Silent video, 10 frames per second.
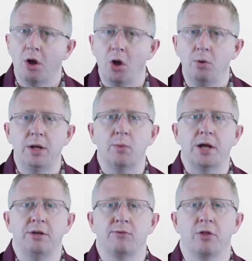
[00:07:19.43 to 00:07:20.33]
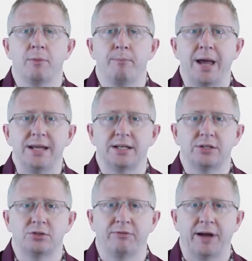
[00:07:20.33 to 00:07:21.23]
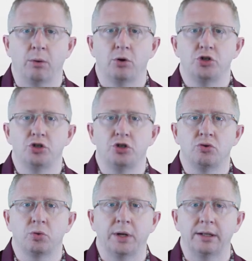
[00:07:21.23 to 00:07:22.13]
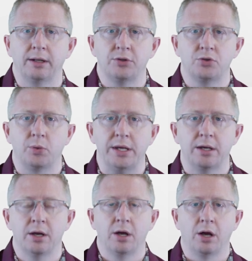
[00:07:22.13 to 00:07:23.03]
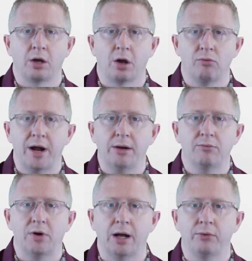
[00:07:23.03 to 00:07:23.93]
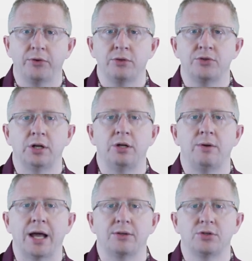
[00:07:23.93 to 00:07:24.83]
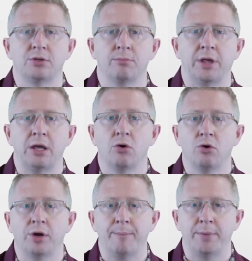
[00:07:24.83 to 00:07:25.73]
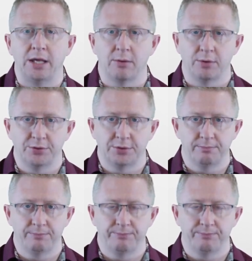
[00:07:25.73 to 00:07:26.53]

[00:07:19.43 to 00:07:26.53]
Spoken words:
Only when you've got the basic stuff out should you twiddle and tweak and go round and round until you get to something unambiguous.